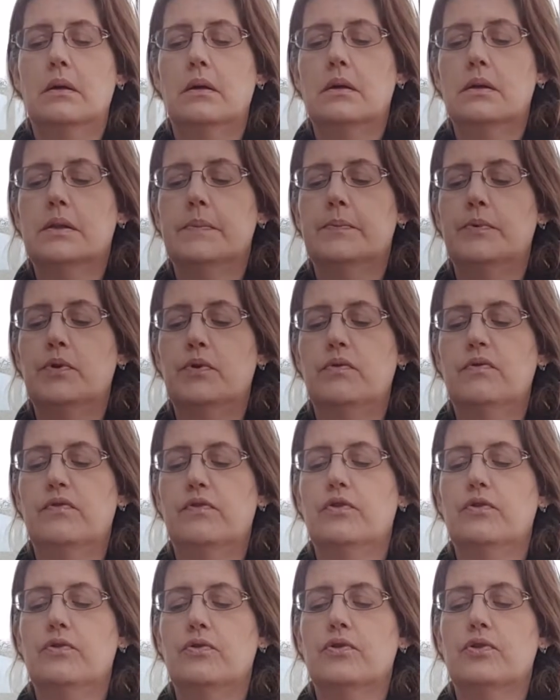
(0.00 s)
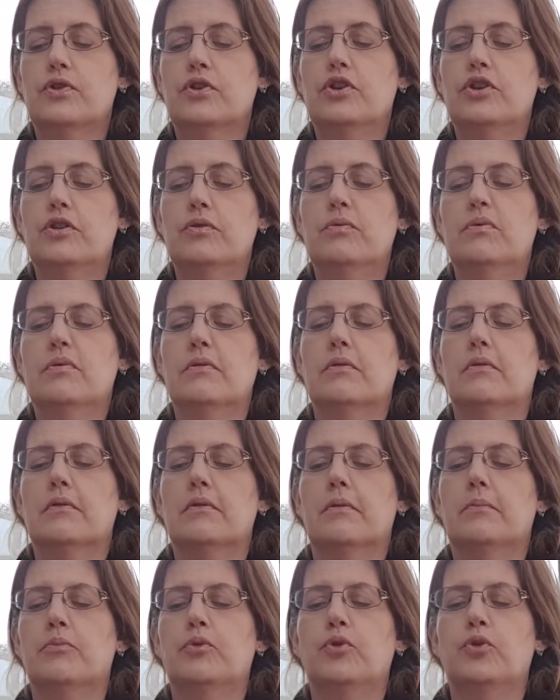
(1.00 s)
a spoonful to
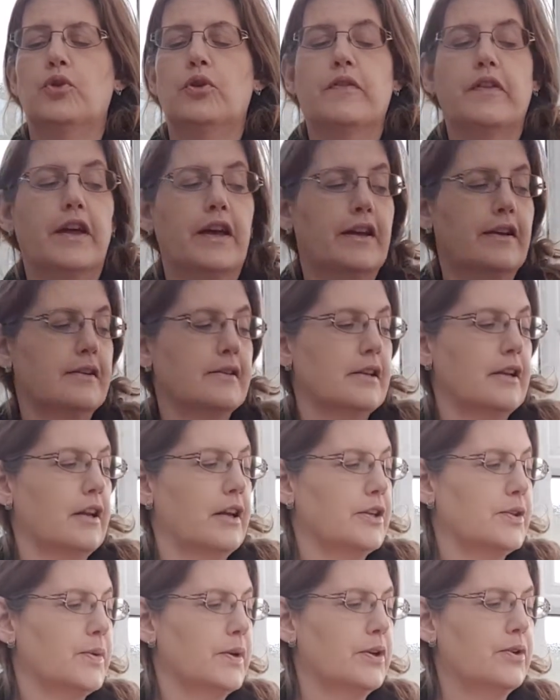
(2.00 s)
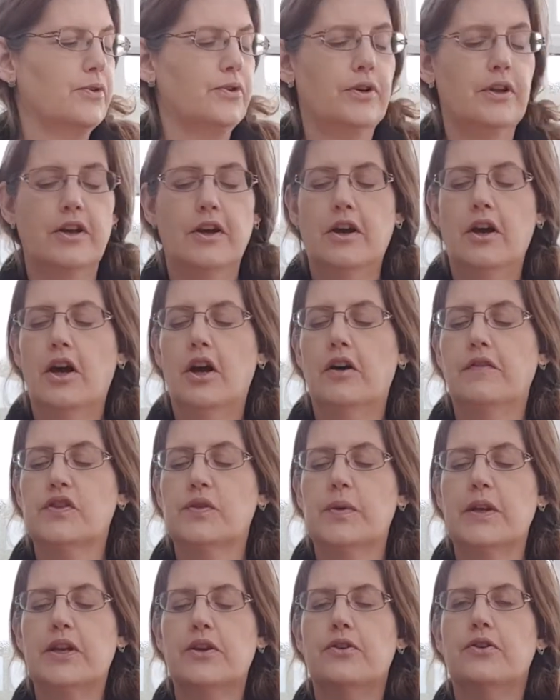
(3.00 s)
all of that things I like sweet corn of
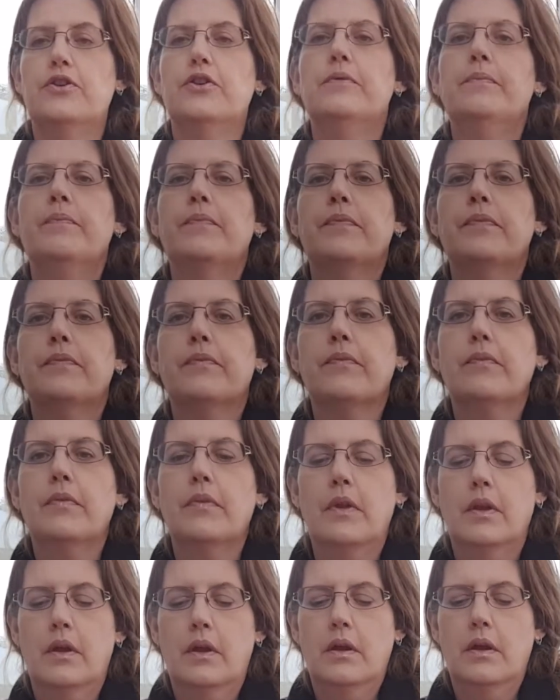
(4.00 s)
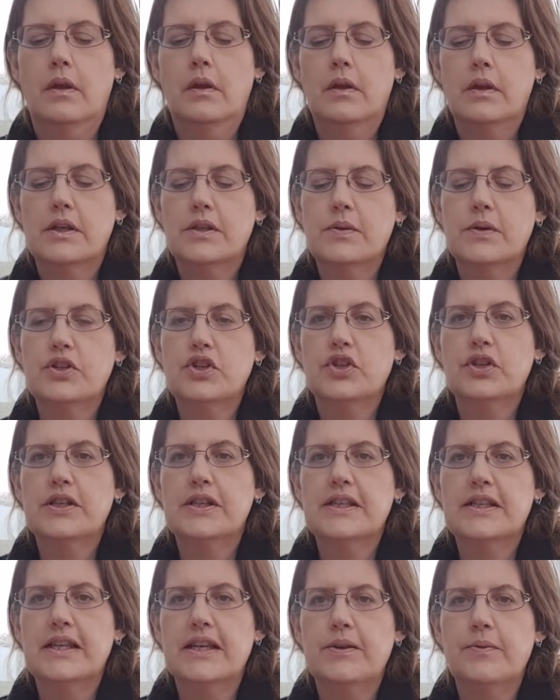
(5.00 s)
sweet corn. So as you
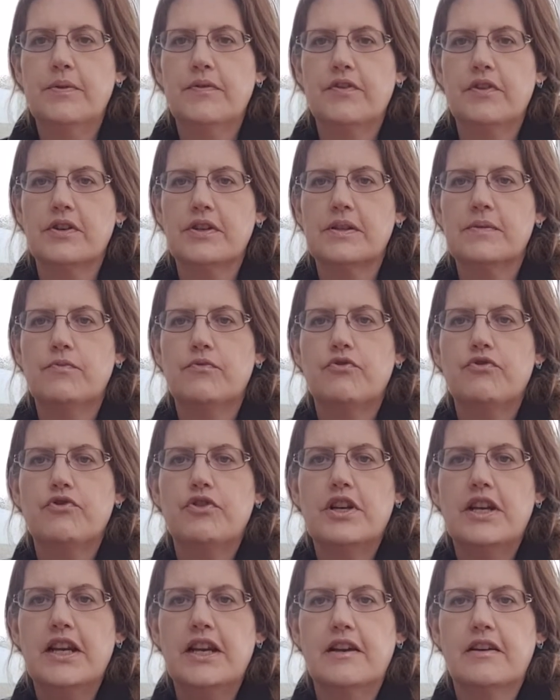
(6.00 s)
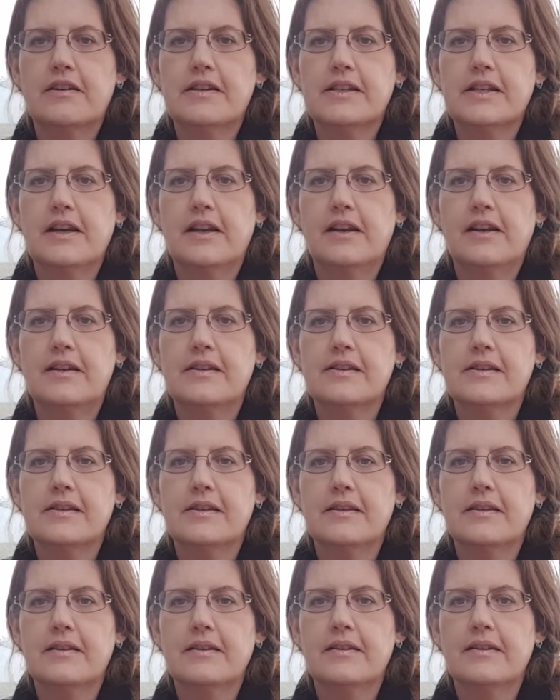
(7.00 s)
can see we've got some really nice
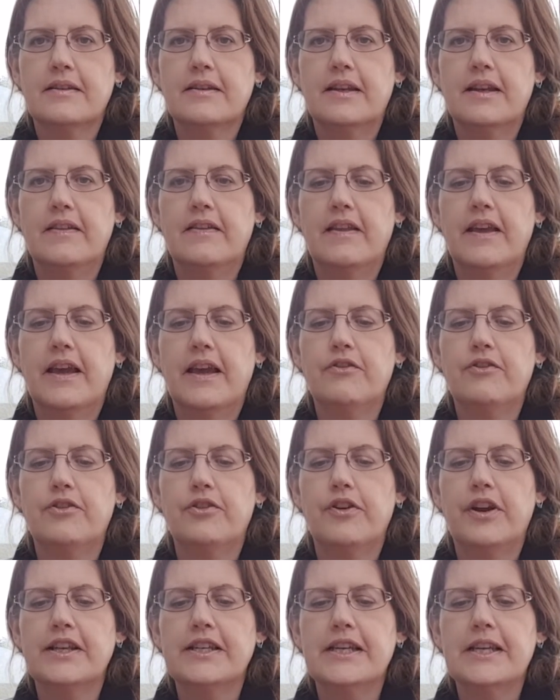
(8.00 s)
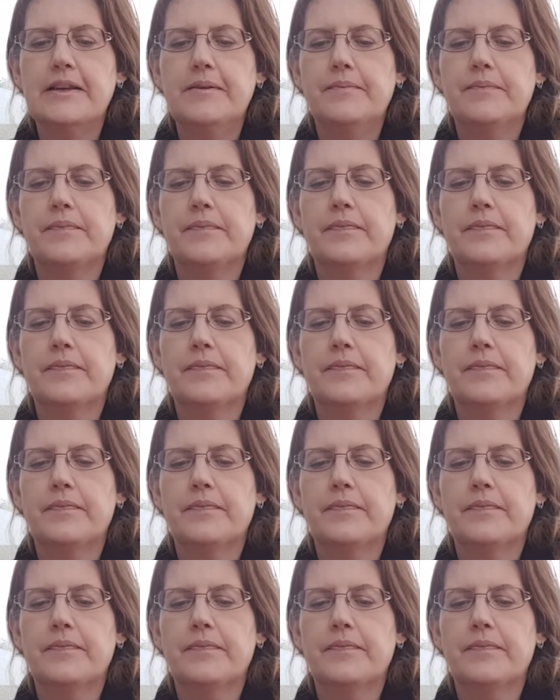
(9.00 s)
colours in there already